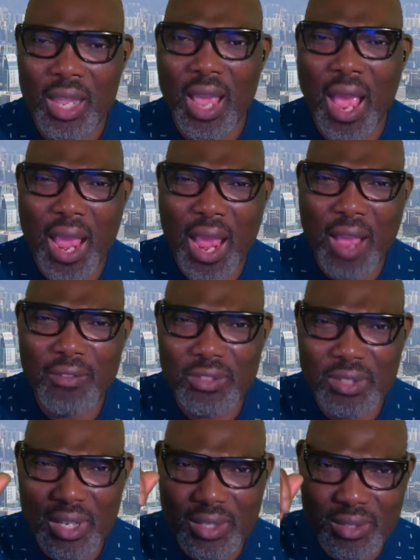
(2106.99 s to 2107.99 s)
I have
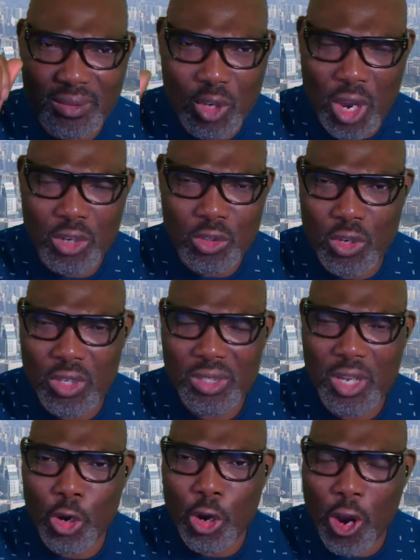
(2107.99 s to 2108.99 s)
seen doctors
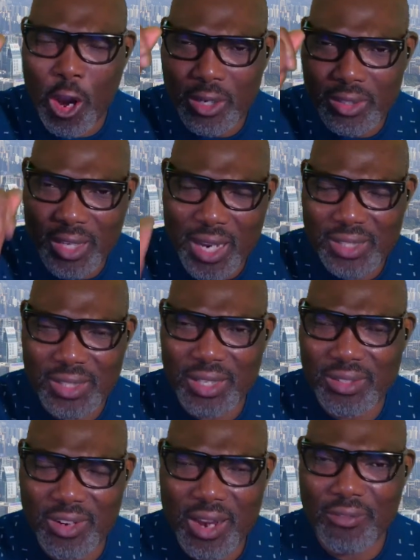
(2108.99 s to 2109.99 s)
that are taxi
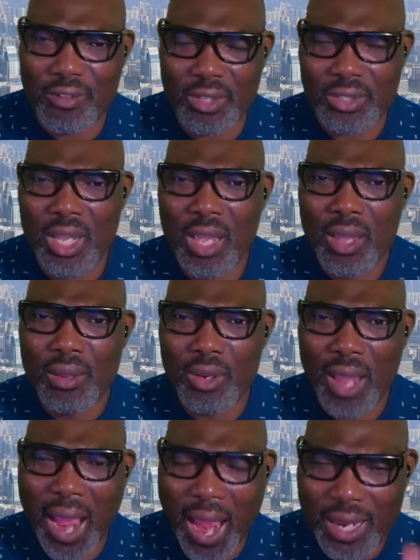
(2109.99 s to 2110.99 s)
drivers,
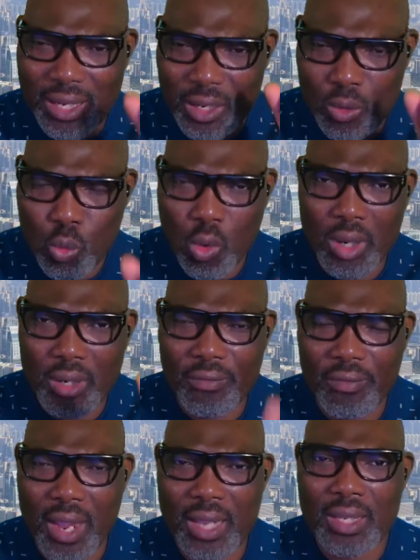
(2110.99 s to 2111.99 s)
highly
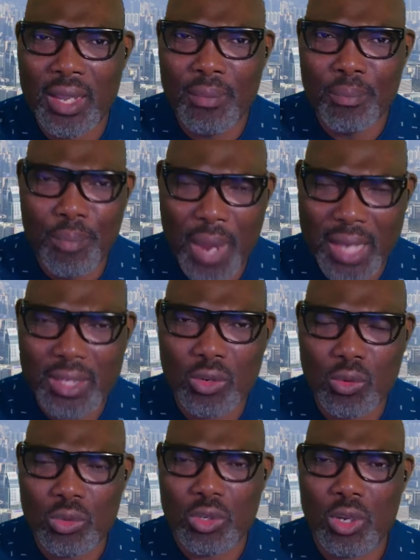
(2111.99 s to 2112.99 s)
qualified
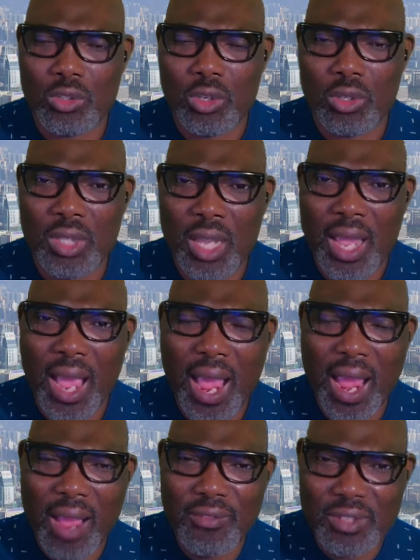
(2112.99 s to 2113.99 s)
medical doctors. I
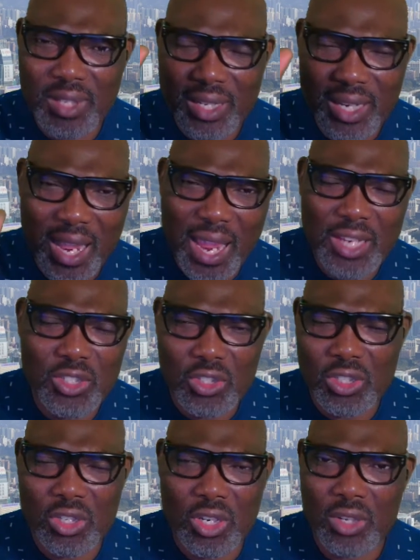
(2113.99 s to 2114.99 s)
have seen
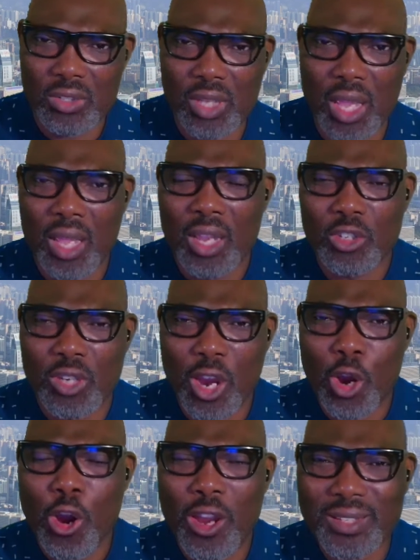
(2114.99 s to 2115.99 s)
engineers
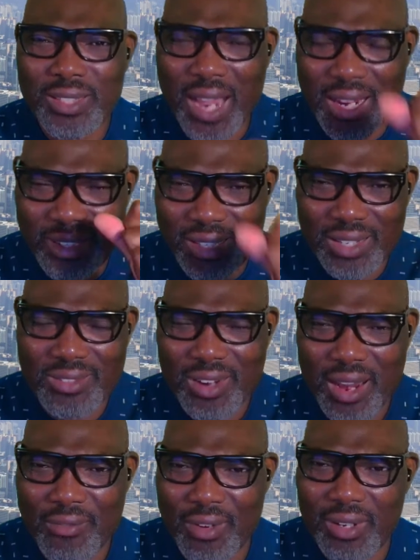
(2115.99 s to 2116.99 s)
that are taxi
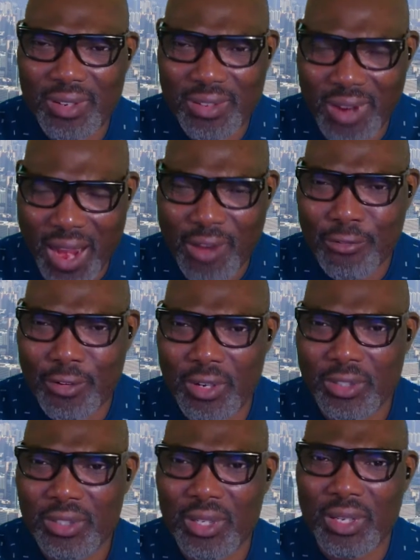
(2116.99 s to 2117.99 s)
drivers,
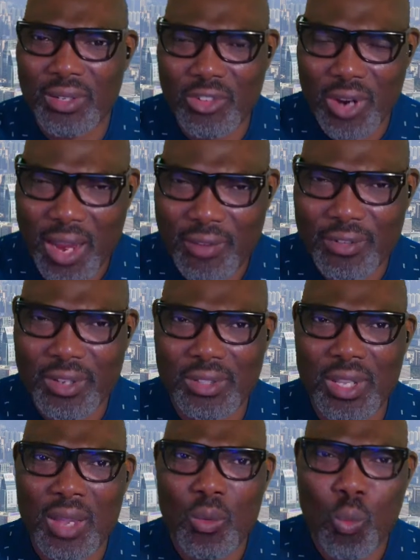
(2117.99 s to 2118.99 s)
drivers,
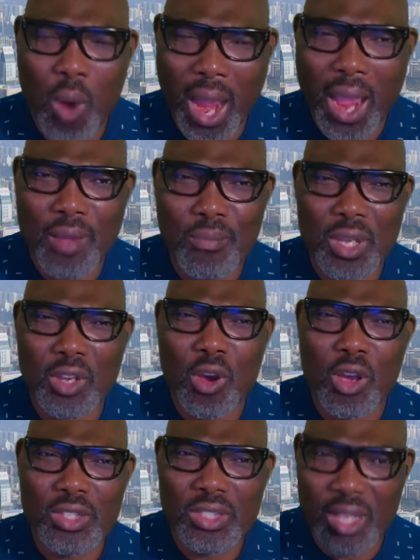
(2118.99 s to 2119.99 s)
drivers. Why?
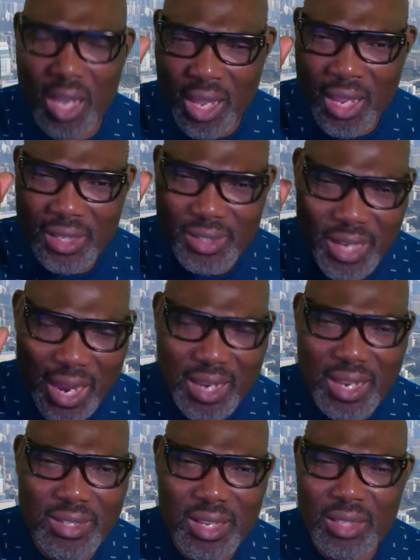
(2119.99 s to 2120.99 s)
Because uh, there
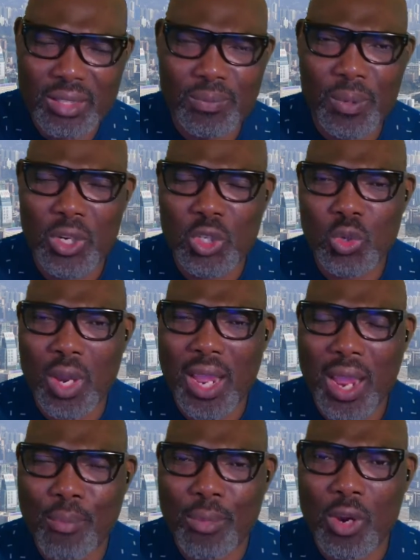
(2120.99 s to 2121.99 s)
is a spiritual
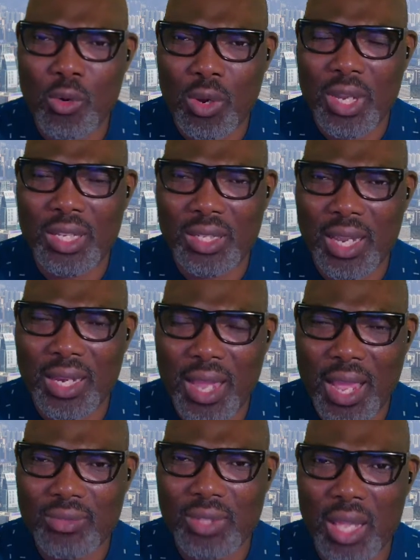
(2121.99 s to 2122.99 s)
embargo in their
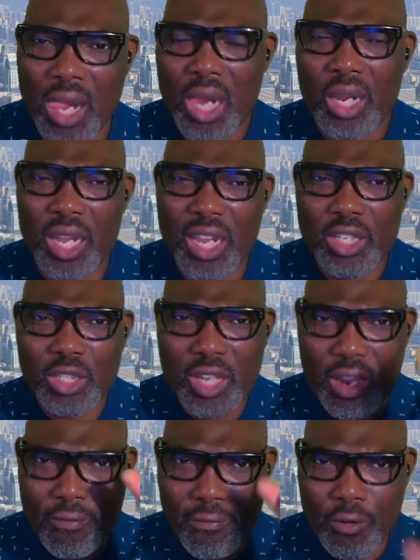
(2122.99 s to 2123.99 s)
lives. Uh, in
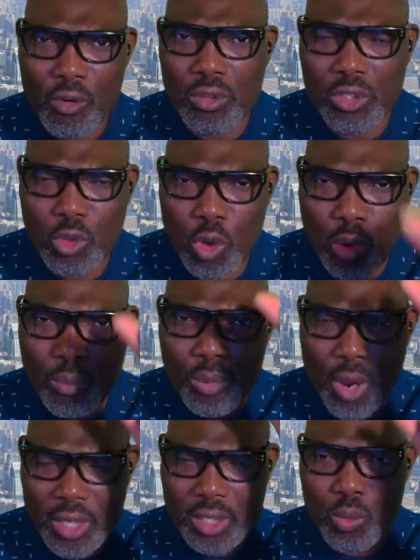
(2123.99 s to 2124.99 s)
their field,
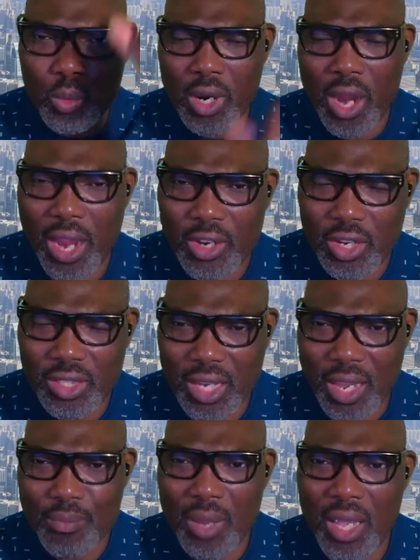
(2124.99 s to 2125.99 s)
nobody will hire
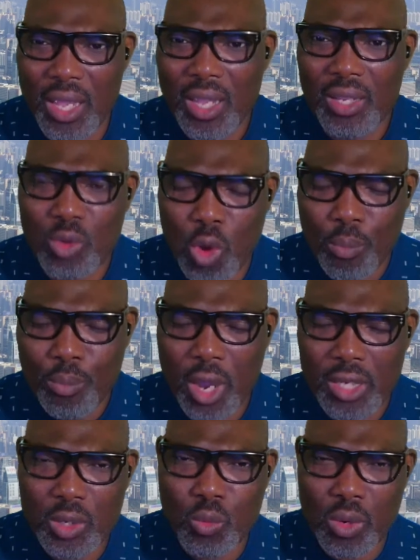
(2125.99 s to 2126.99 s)
them. Uh,
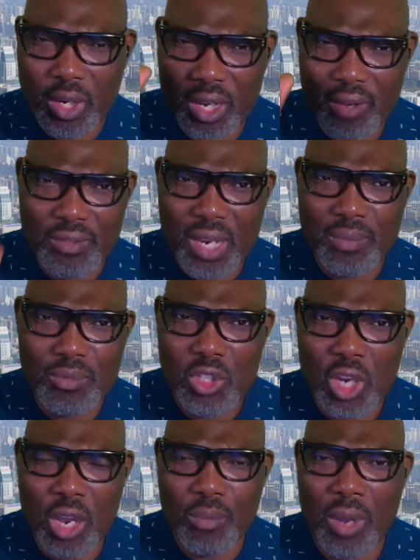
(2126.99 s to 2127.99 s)
nobody will give them
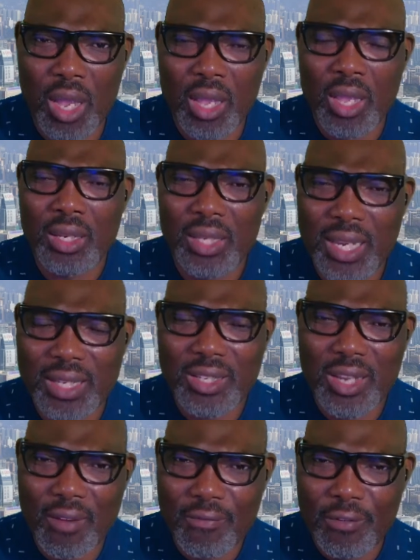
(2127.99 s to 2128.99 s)
job uh, in
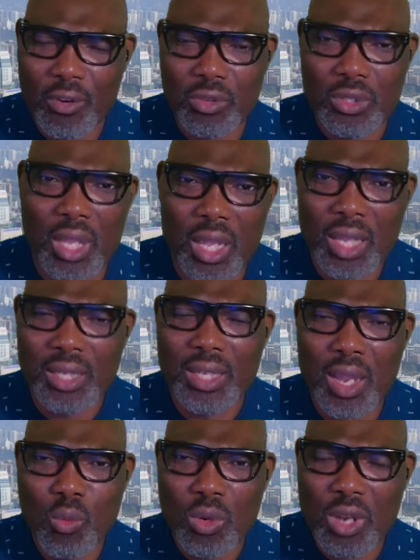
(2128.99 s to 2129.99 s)
their field.
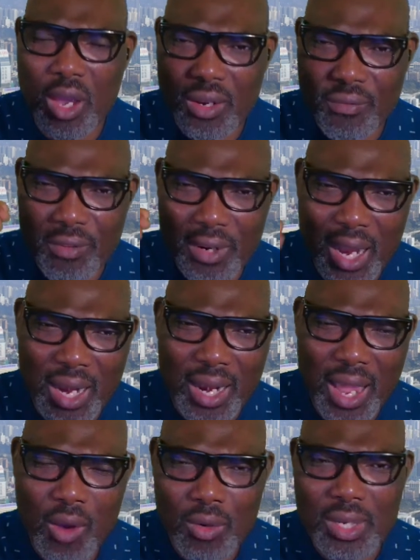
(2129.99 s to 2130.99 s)
They will not even
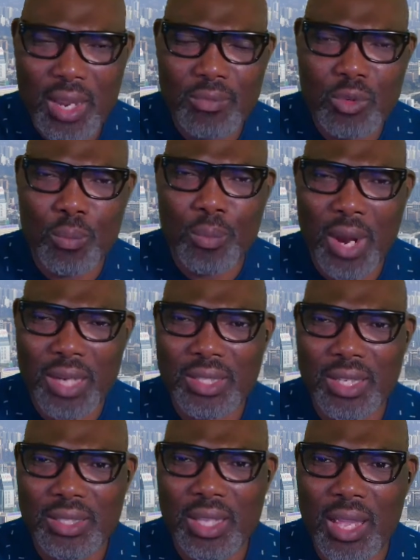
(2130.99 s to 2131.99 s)
allow them to
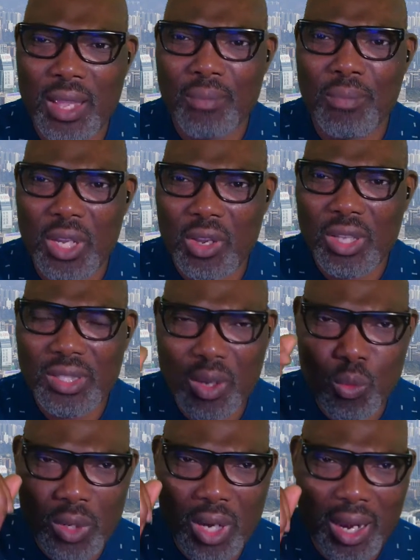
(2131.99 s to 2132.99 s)
practice because they
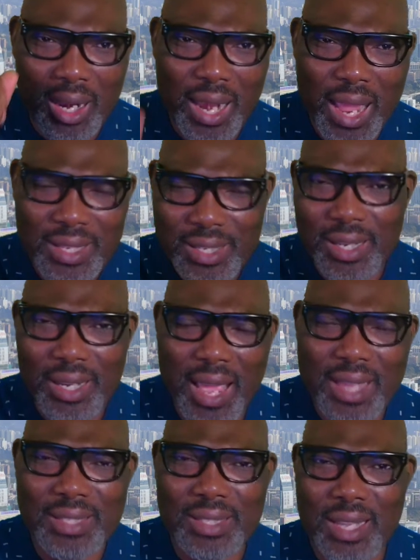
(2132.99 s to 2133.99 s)
will not
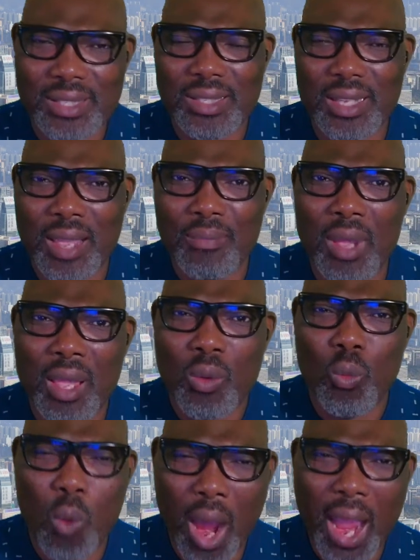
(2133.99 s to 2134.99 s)
license them.
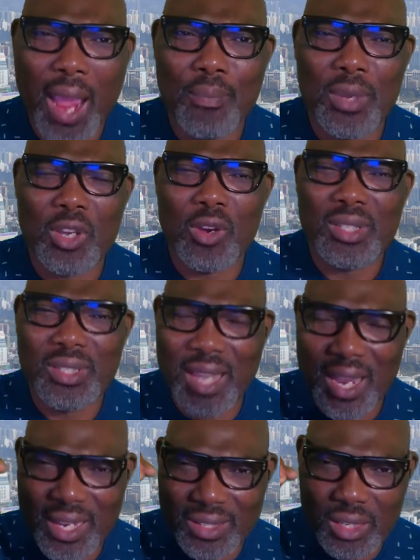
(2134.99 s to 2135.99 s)
Why? Because
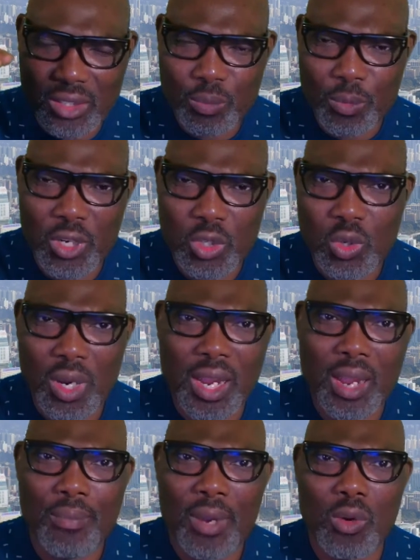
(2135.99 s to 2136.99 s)
there is a spiritual
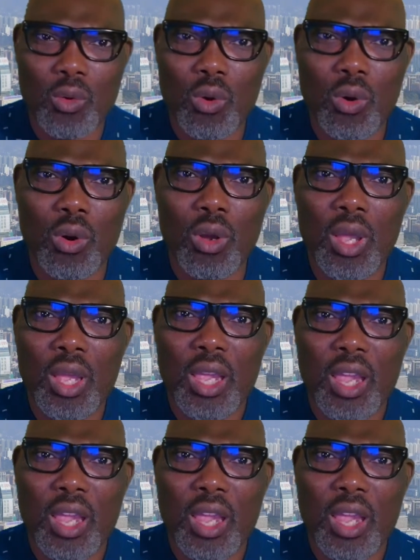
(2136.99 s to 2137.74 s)
embargo.